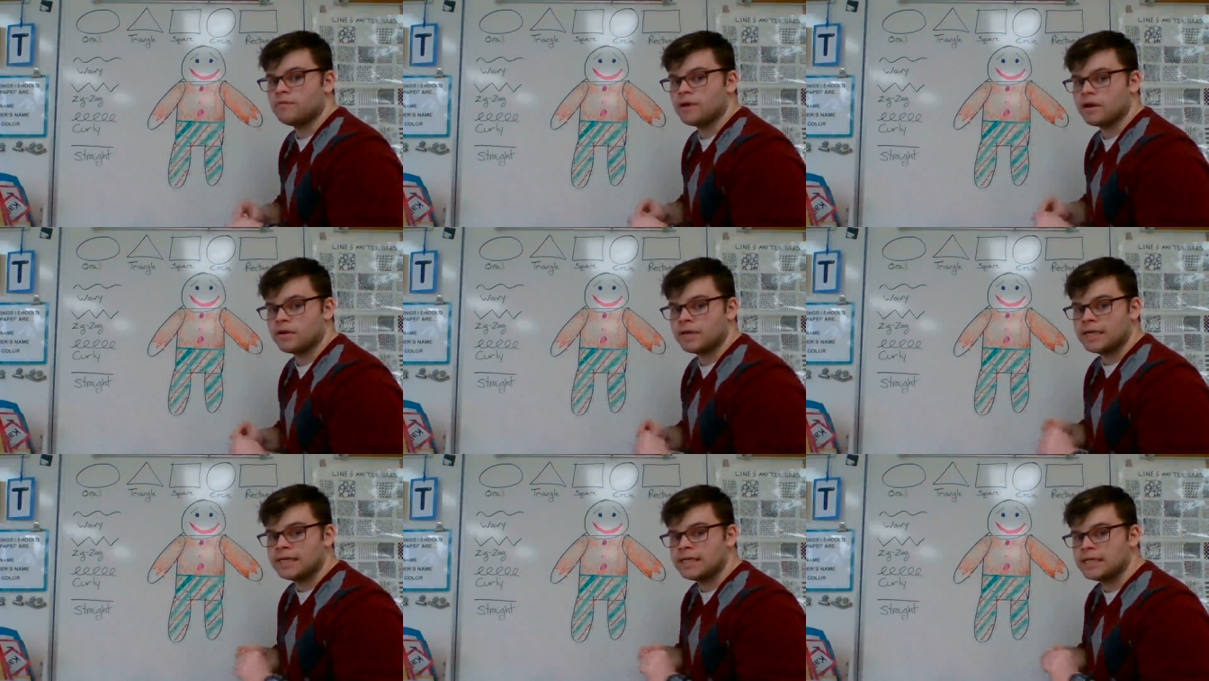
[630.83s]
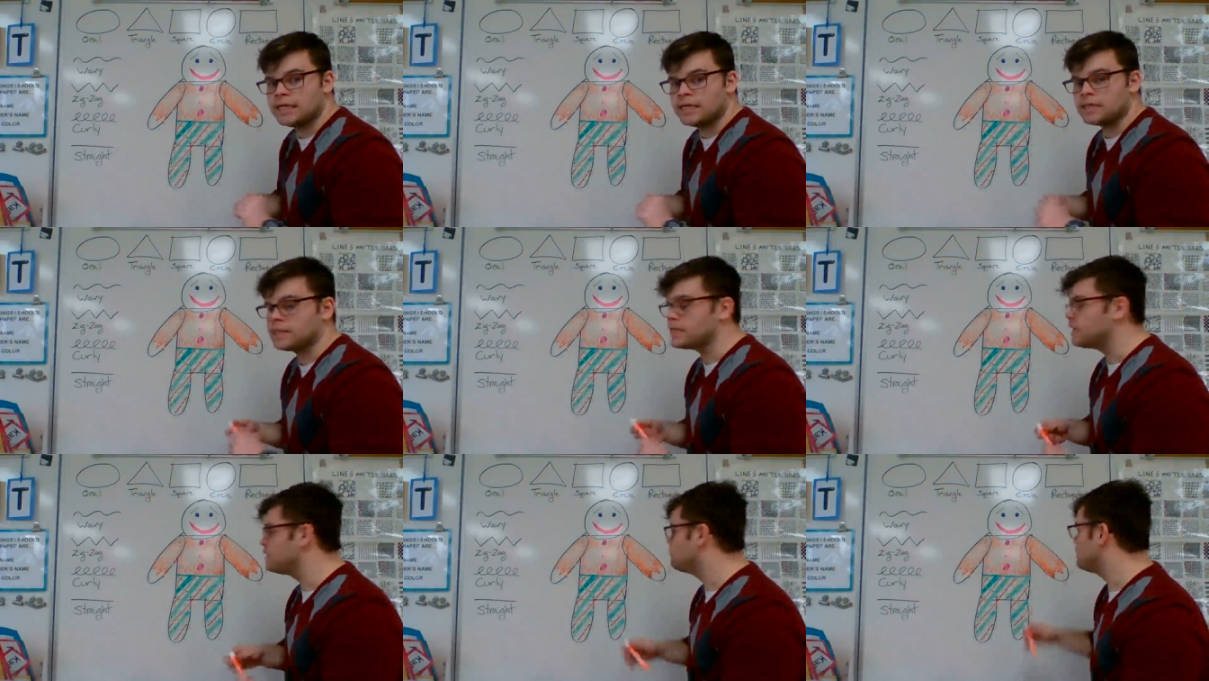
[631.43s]
color
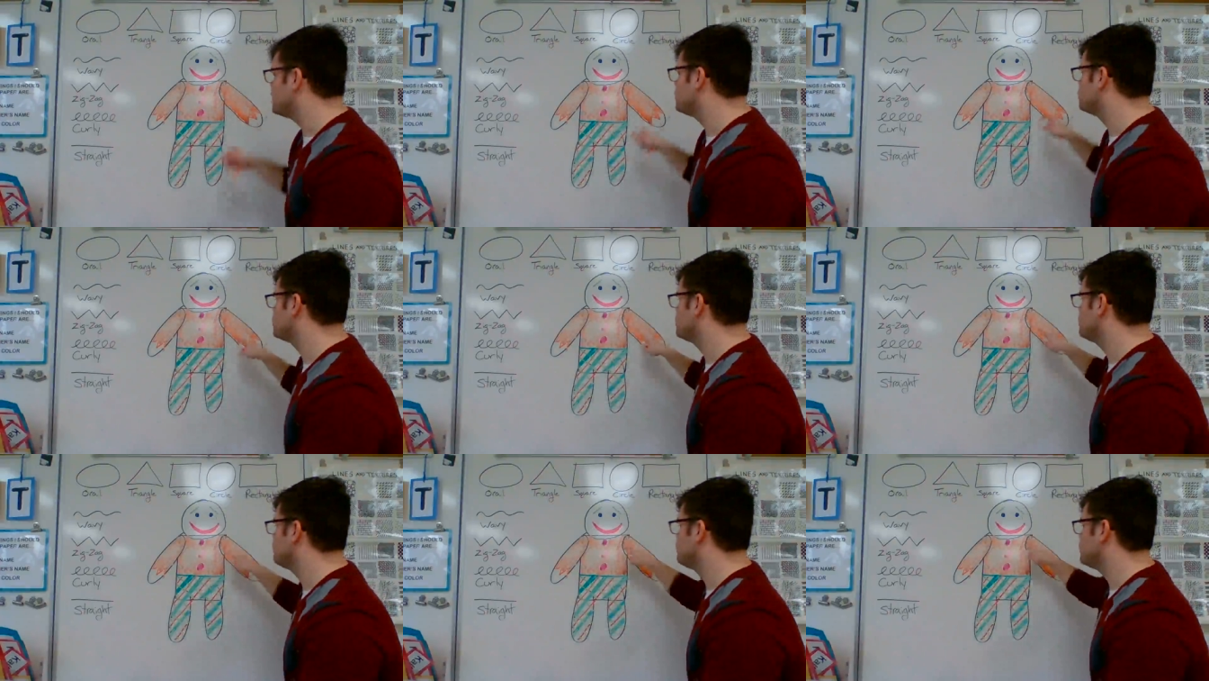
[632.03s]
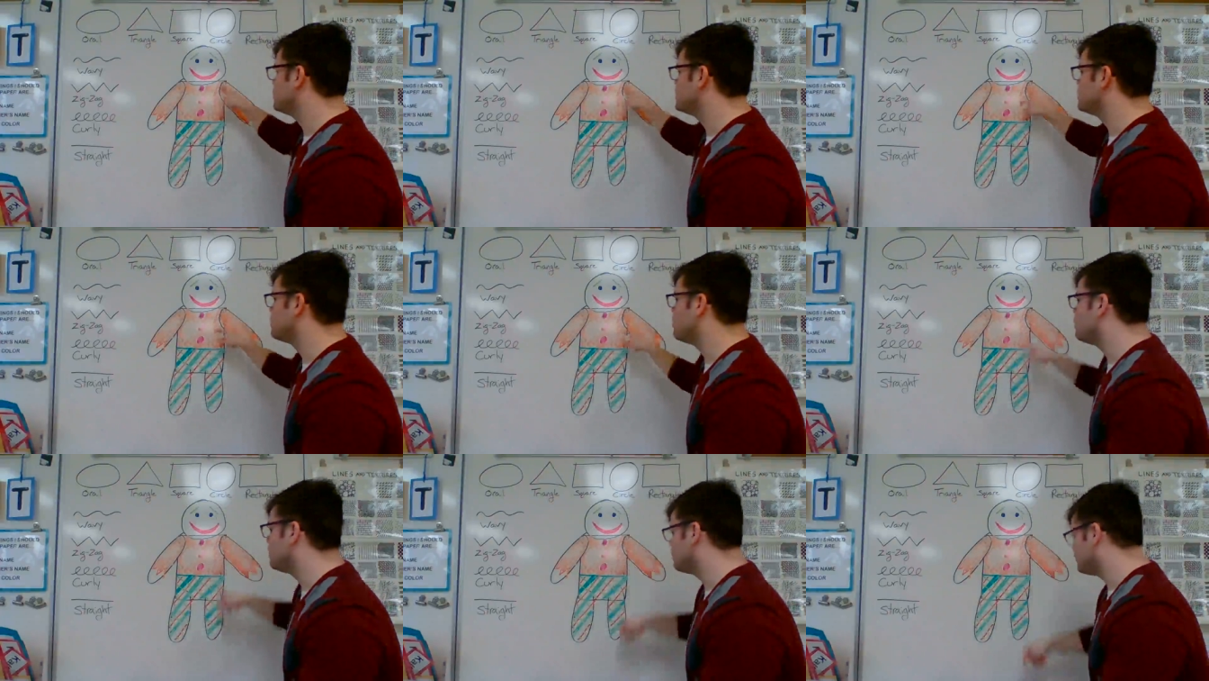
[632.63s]
very neatly and make